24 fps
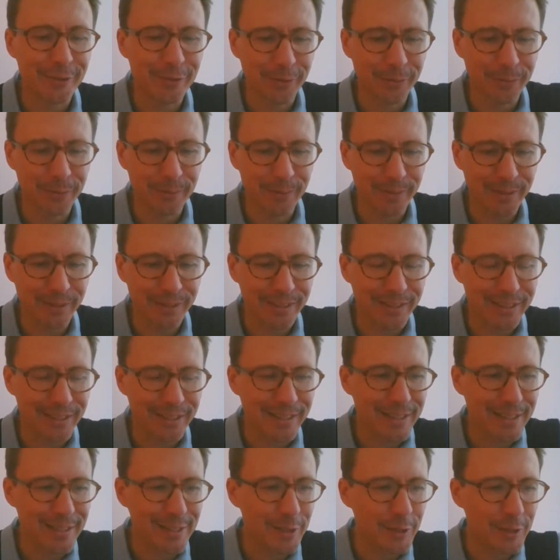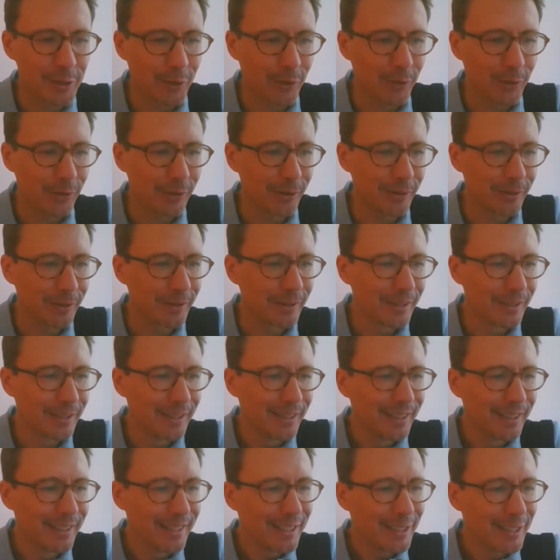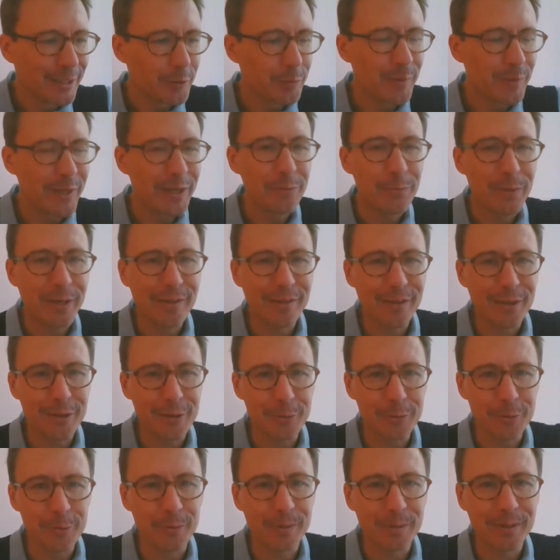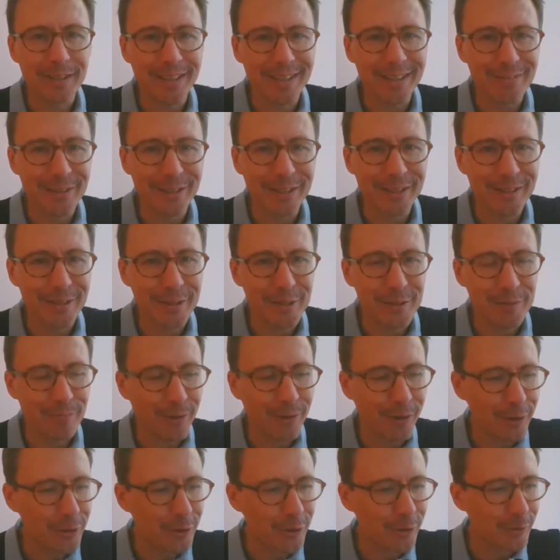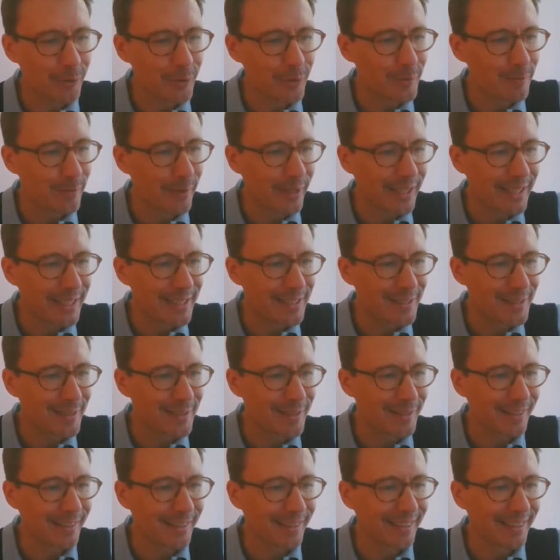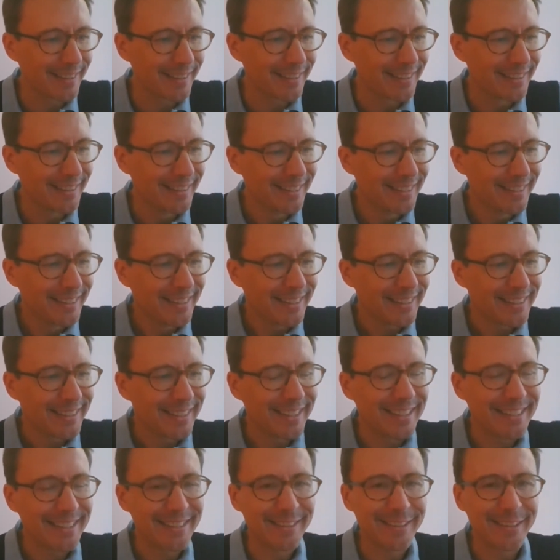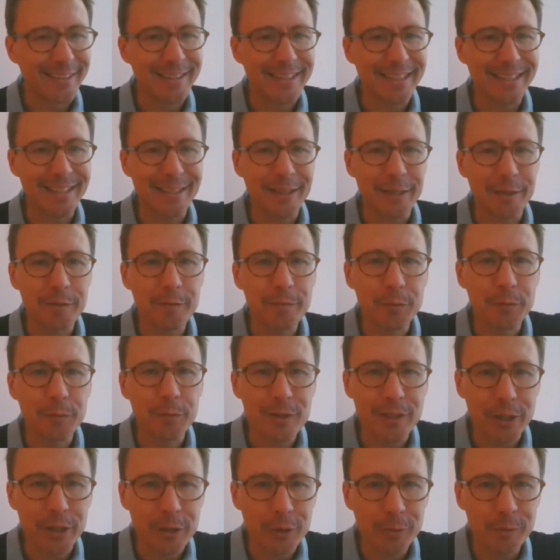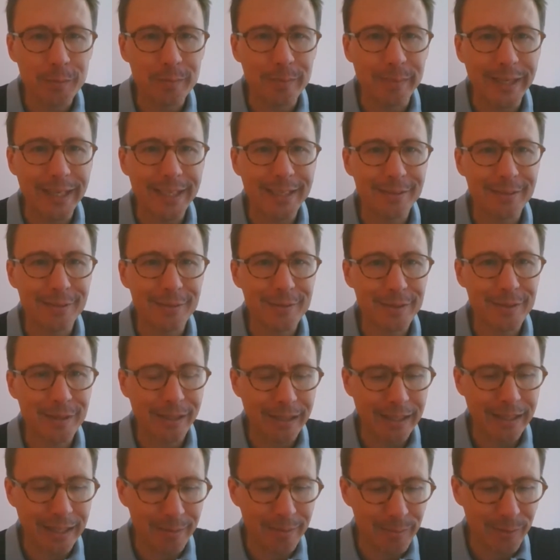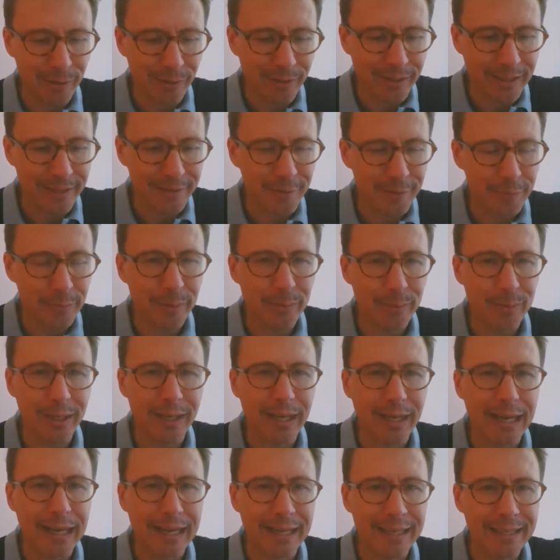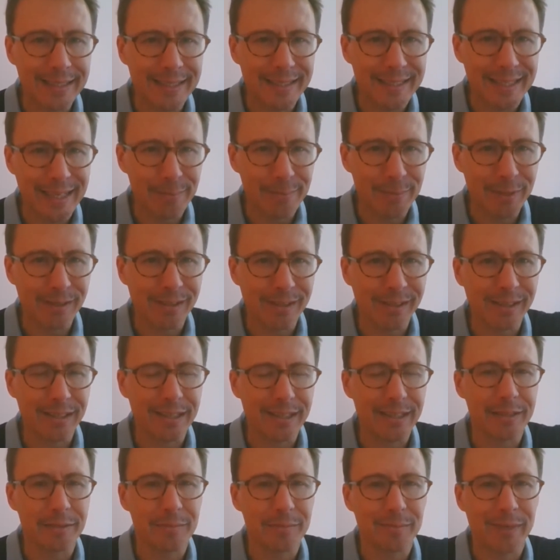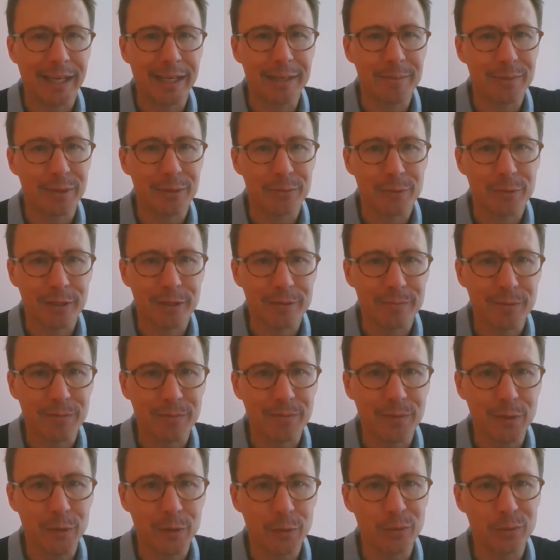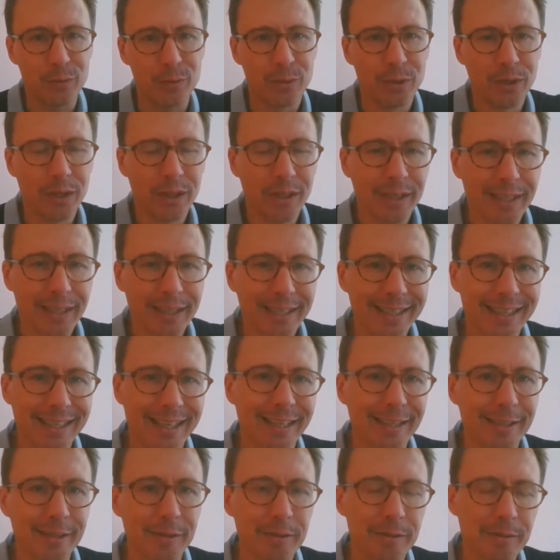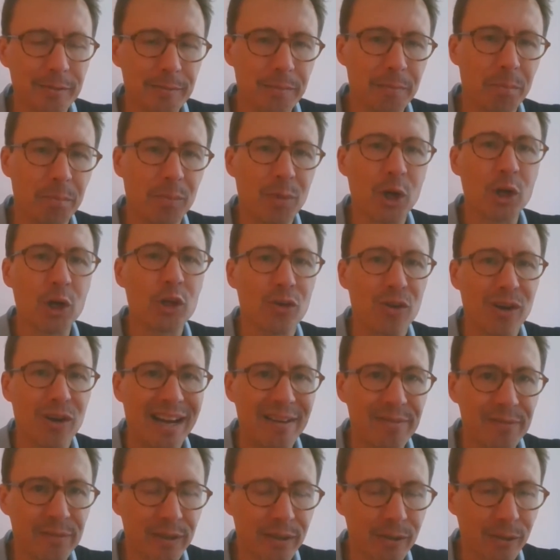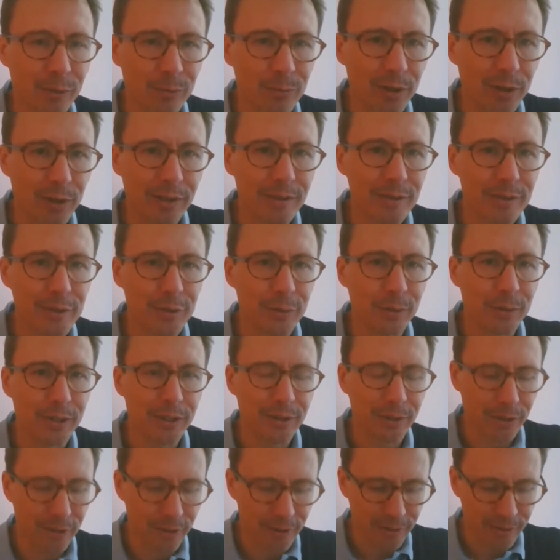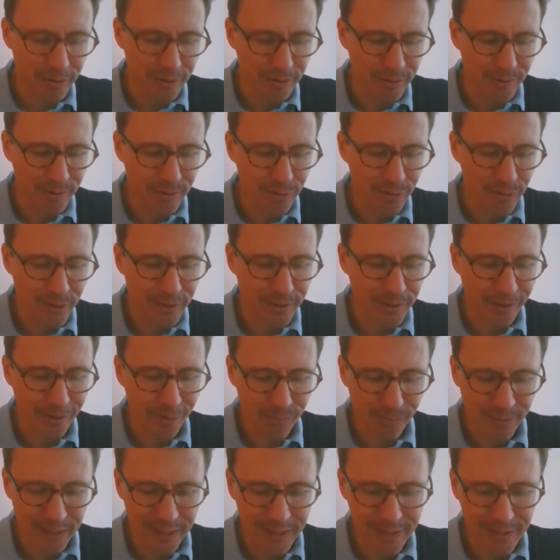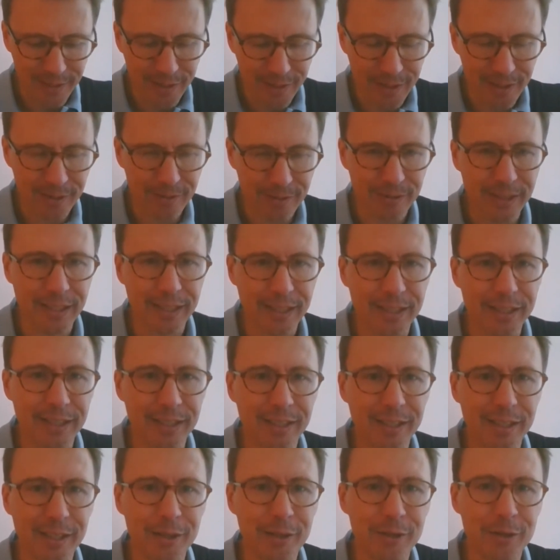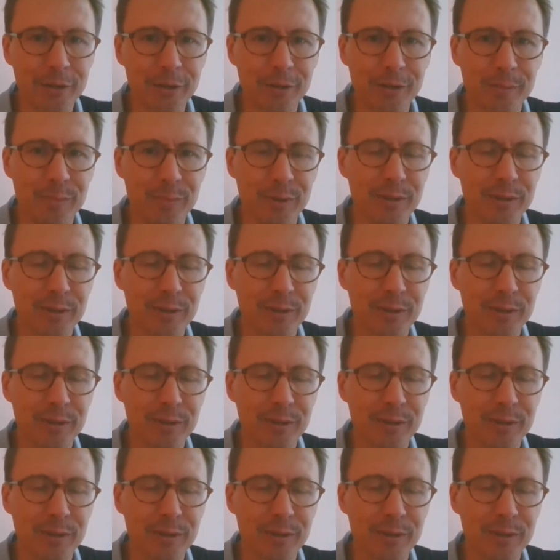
So it's an honor to be with you, even in this virtual space. Uh, and, and, and, of course, I should make a disclaimer. Yes, maybe academically, it might be one of the few like monographical works going on critical race theory in, in Europe.